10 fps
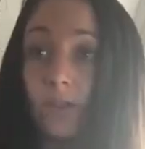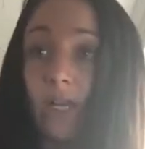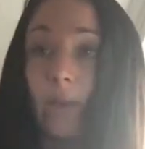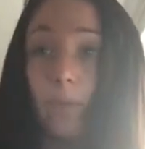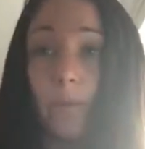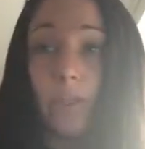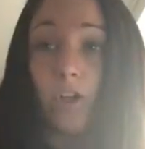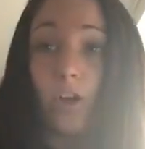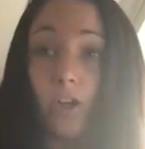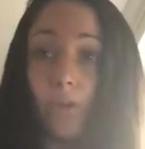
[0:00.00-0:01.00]
today I'm going to be
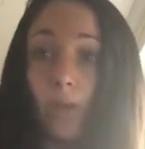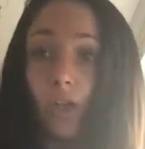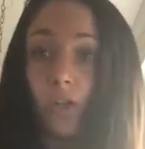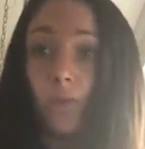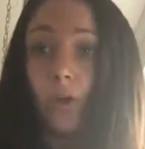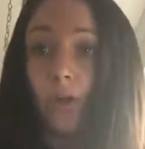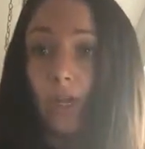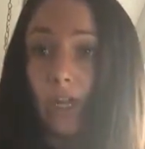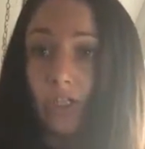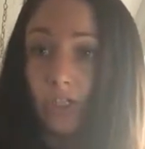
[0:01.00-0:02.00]
talking to you about
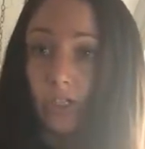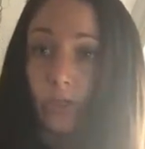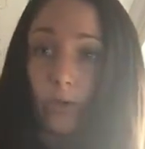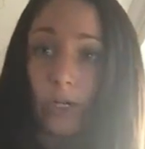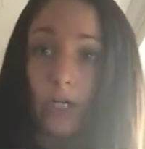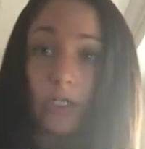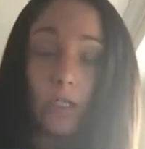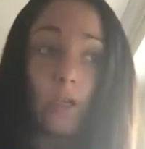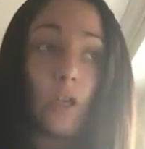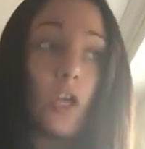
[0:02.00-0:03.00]
communication
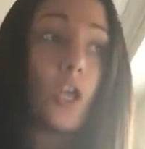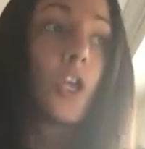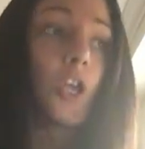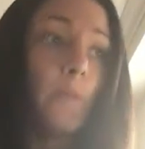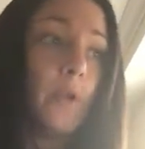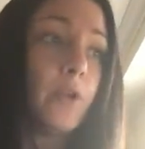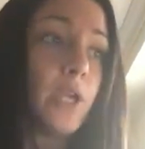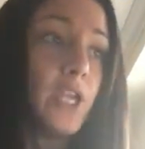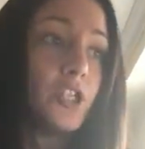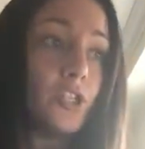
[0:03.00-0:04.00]
disorders.
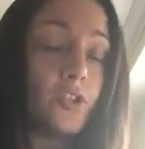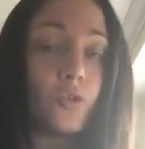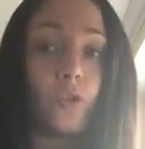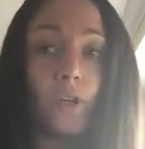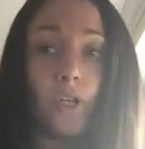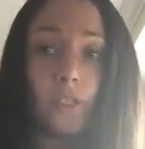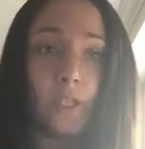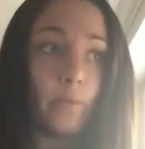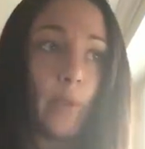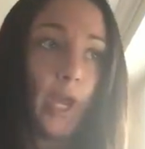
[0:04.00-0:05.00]
Communication disorder is
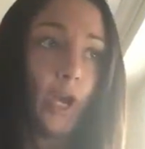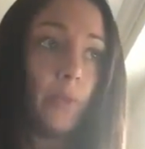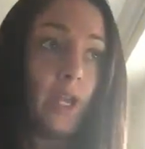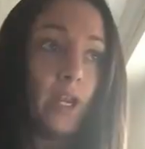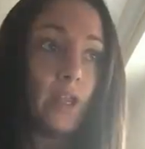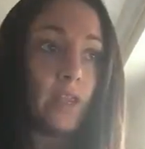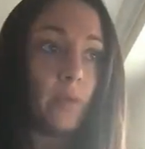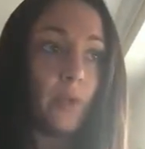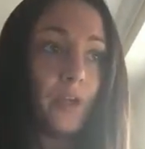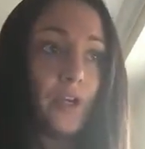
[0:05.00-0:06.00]
an impairment in
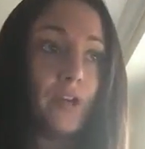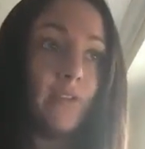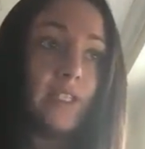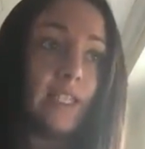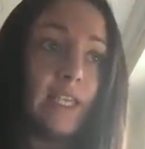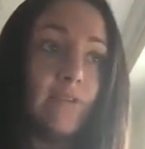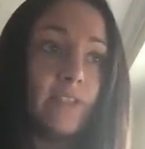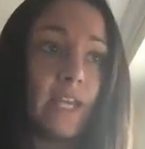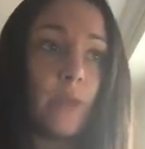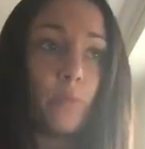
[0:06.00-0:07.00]
the ability to
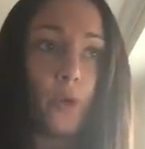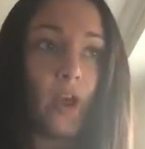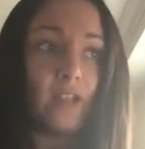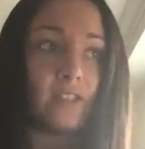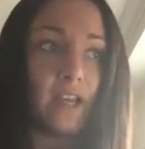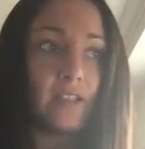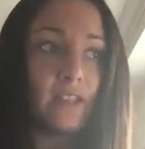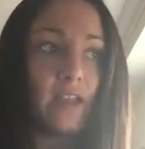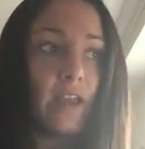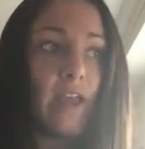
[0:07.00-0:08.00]
receive, send,
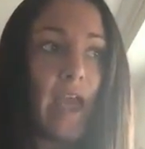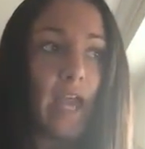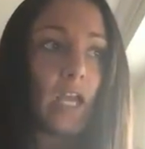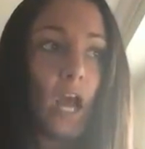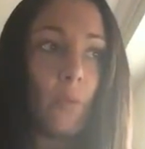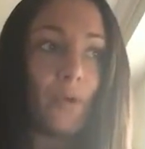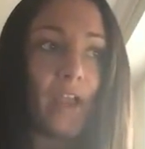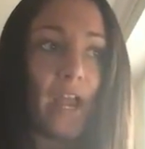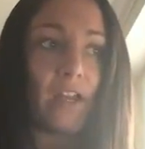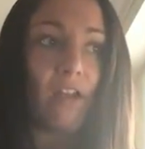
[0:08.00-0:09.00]
process, and
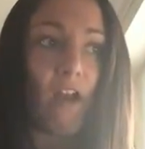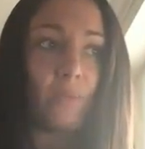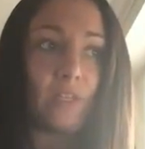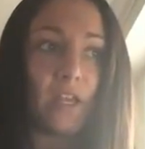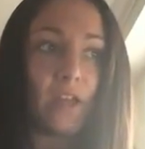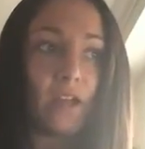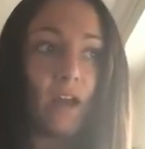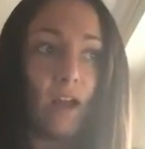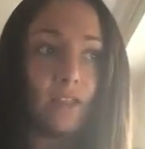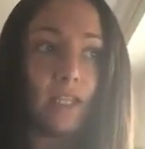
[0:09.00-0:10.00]
comprehend
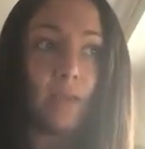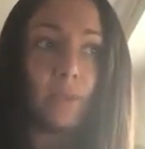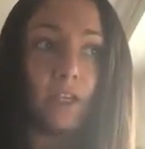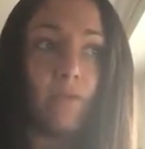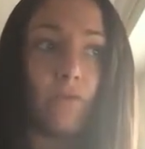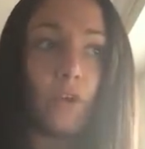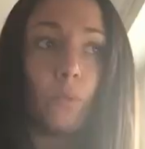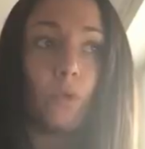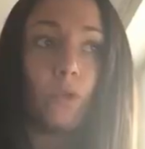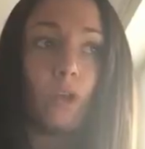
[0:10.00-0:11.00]
concepts of
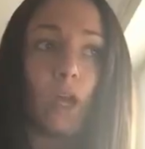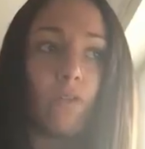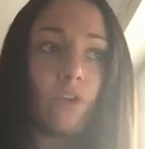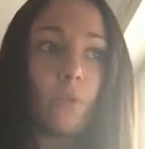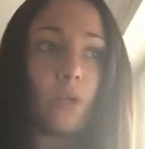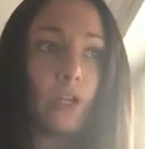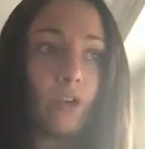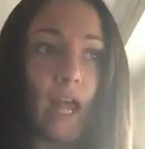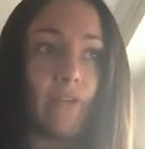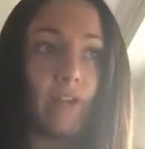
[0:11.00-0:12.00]
verbal, nonverbal,
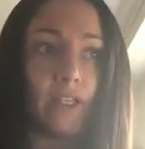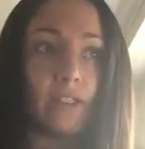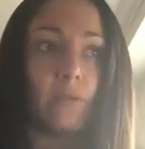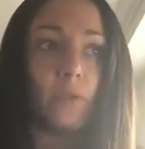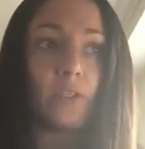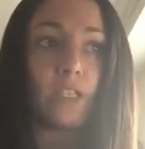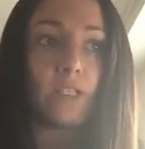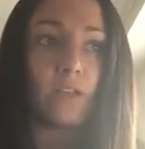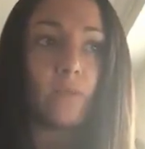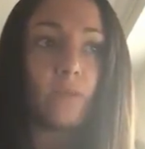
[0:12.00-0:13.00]
and graphic symbol
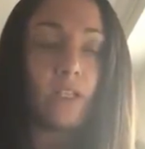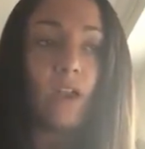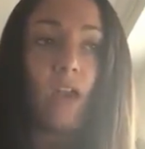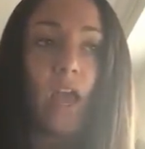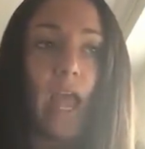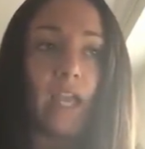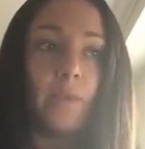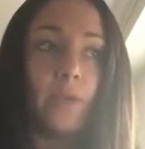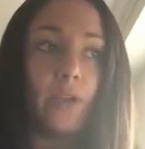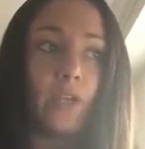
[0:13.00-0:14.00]
systems. A
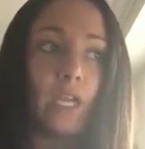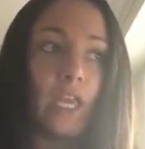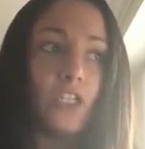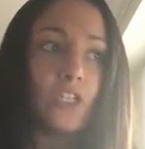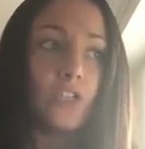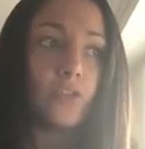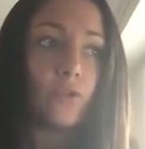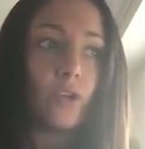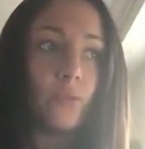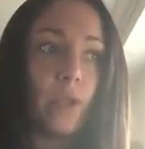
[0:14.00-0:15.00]
communication
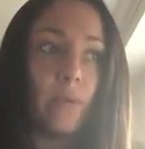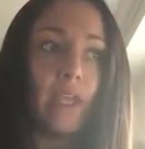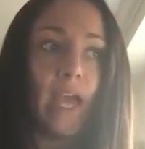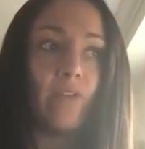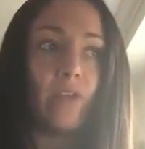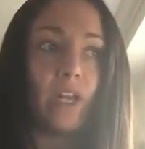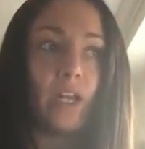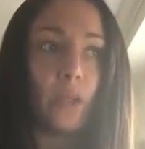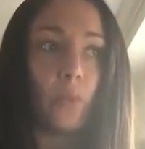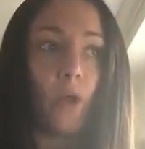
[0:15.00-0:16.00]
disorder may be
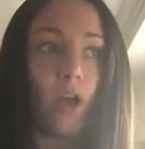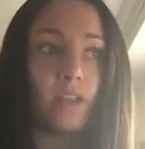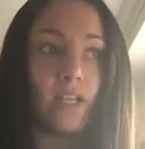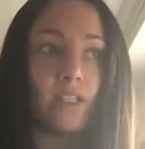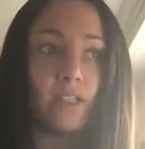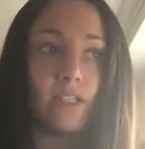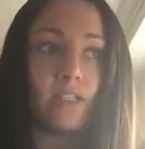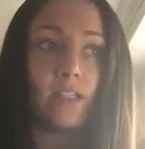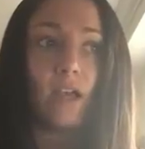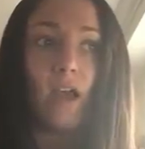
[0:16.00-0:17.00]
evident in the
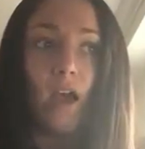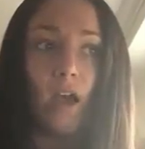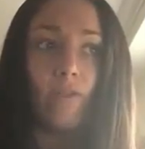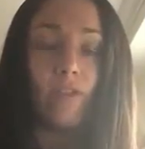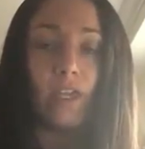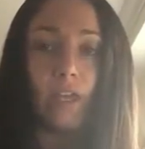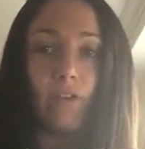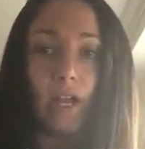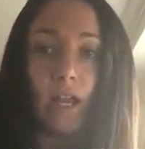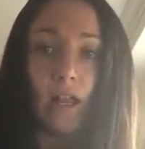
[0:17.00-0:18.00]
processes of
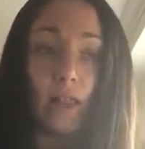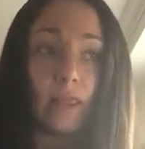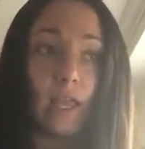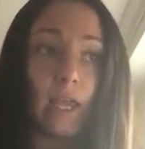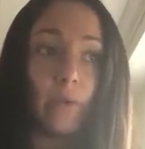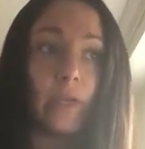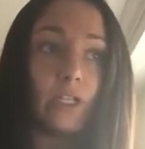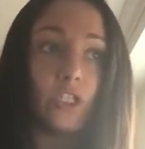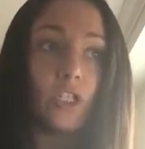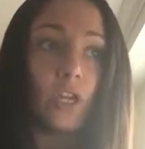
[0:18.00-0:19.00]
hearing,
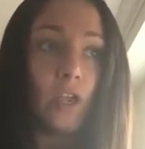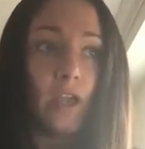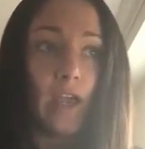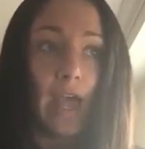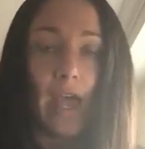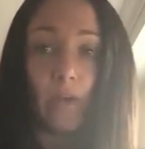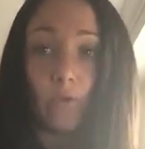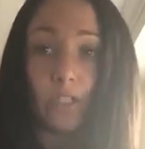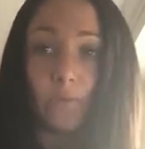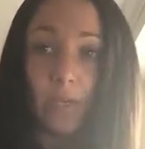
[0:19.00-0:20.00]
language,
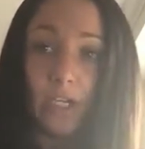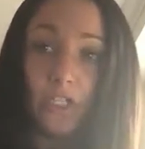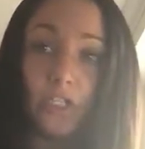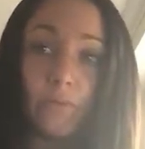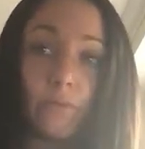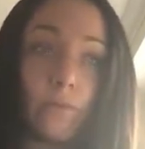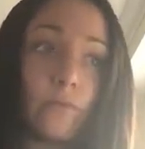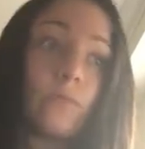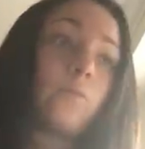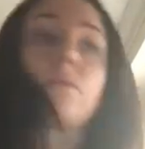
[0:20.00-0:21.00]
and/or speech.
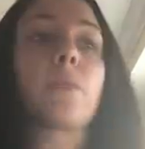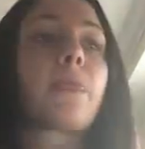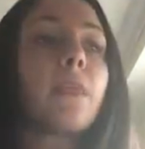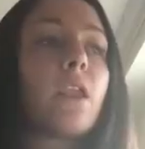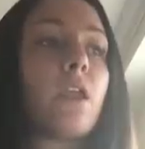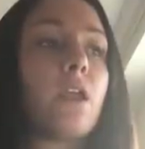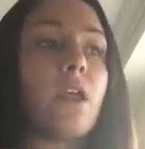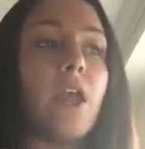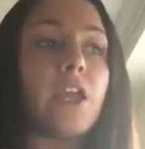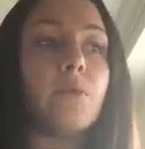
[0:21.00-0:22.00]

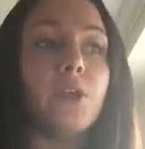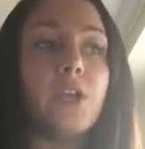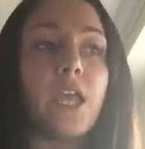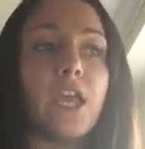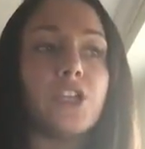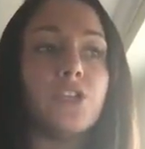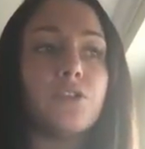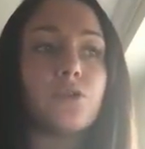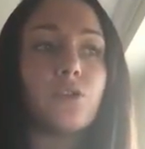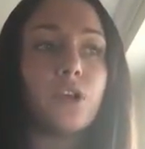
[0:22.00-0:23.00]
A communication
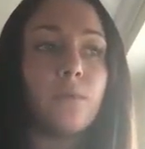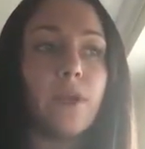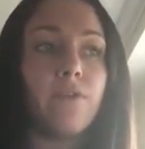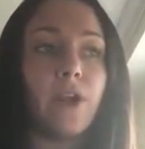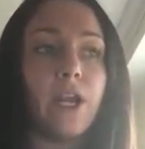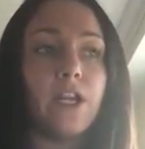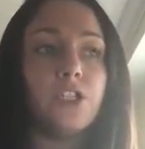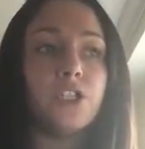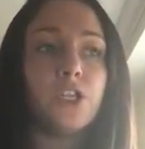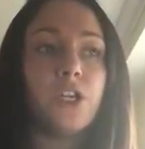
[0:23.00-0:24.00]
disorder may
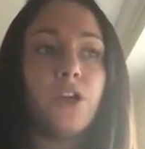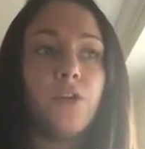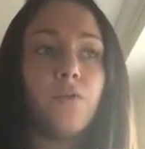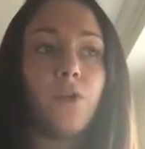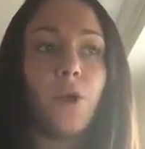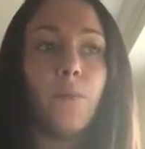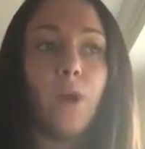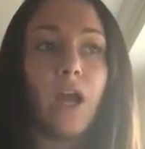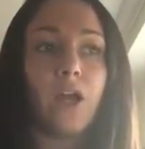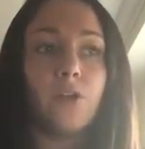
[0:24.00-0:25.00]
range from
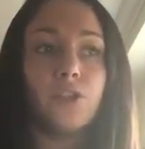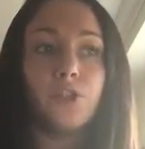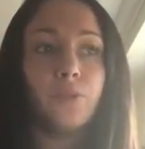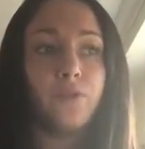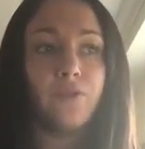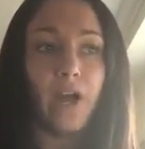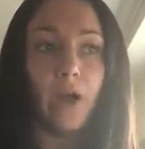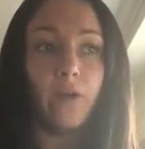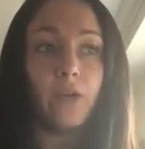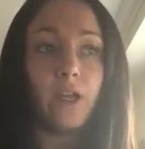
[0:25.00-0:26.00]
mild to
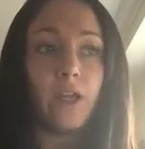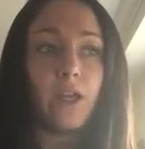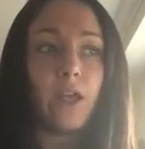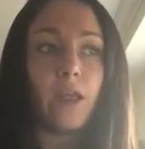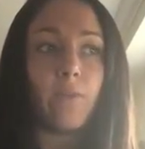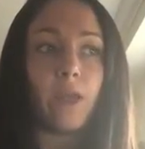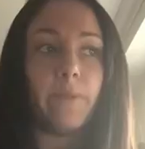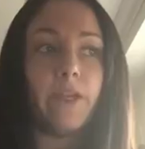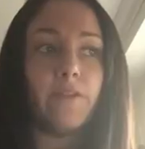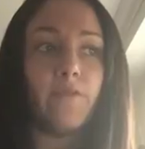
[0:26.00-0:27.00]
profound. It may
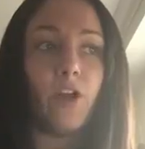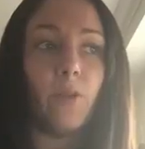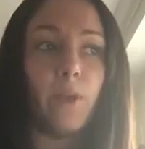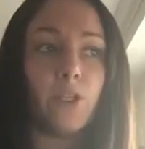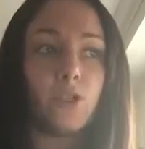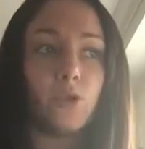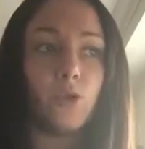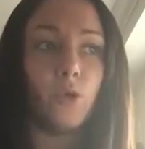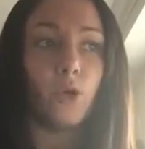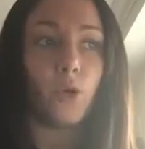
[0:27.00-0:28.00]
be
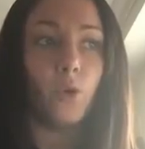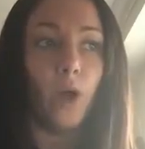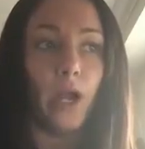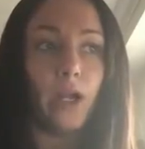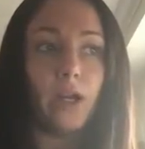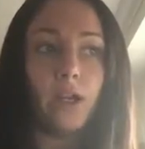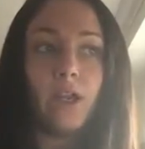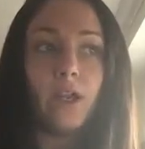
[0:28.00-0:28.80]
developmental or acquired.